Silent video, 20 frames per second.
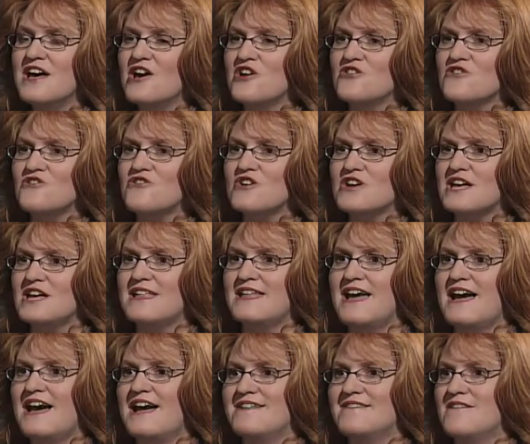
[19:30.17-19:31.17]
you're looking
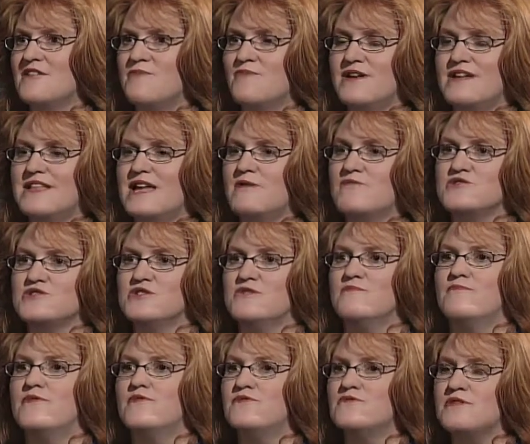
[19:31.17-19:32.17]
at being able to
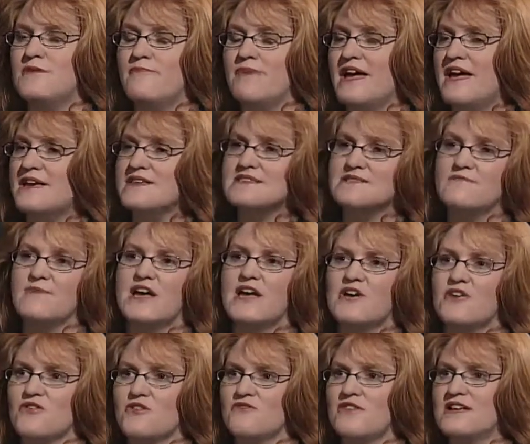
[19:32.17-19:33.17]
build a
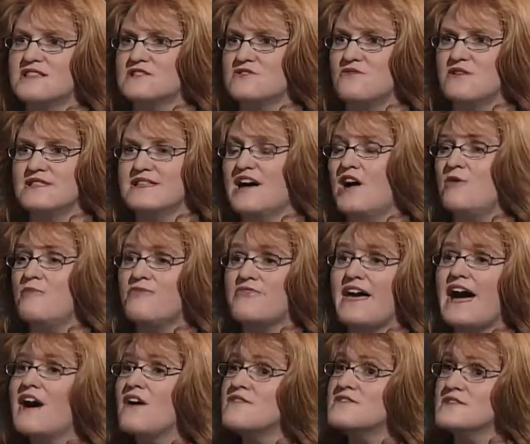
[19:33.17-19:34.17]
pacemaker that's going to help
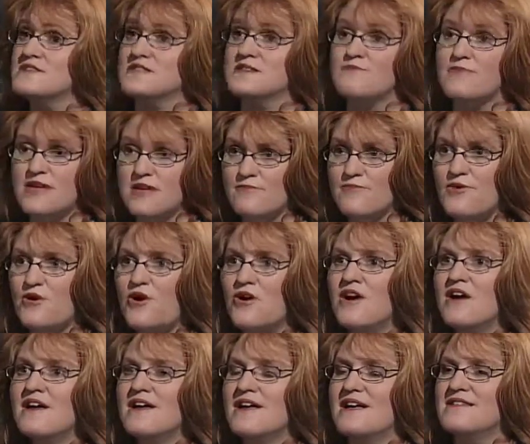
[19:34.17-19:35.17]
thousands of people
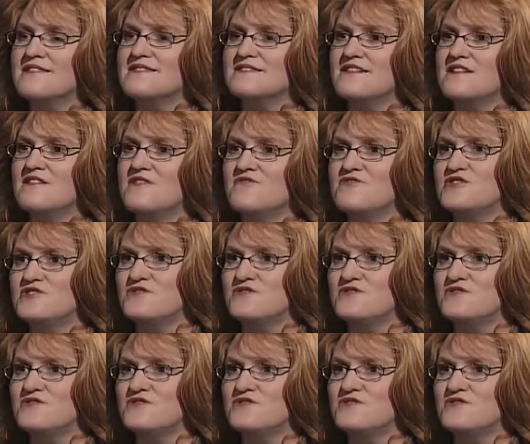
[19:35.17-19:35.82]
instead of